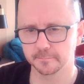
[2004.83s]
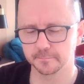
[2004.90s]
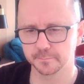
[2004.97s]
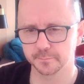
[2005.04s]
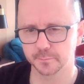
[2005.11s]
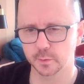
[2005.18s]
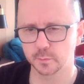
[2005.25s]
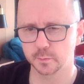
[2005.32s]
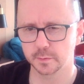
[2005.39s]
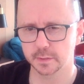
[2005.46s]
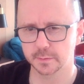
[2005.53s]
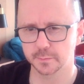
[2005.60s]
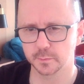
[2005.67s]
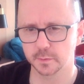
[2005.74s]
What would this
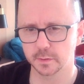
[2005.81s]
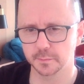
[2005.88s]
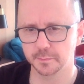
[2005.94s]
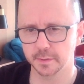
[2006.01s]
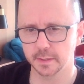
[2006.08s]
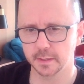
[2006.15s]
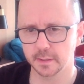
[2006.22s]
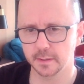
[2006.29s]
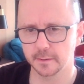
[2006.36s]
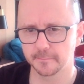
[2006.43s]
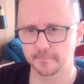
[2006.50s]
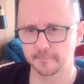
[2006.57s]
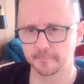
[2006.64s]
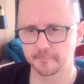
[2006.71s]
word be
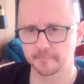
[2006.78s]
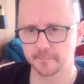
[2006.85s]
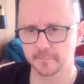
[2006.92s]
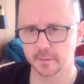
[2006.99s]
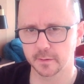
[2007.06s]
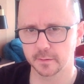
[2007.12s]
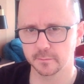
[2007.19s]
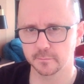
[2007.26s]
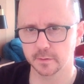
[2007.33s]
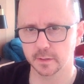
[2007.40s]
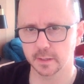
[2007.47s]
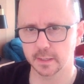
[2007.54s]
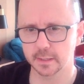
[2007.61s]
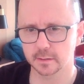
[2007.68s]

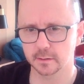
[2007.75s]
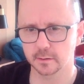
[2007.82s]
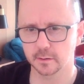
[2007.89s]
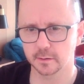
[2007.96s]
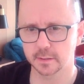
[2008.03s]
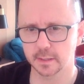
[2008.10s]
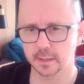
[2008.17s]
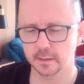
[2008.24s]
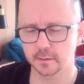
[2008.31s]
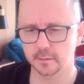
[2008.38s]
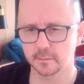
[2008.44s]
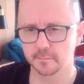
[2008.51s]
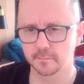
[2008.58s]
relating to lockdown?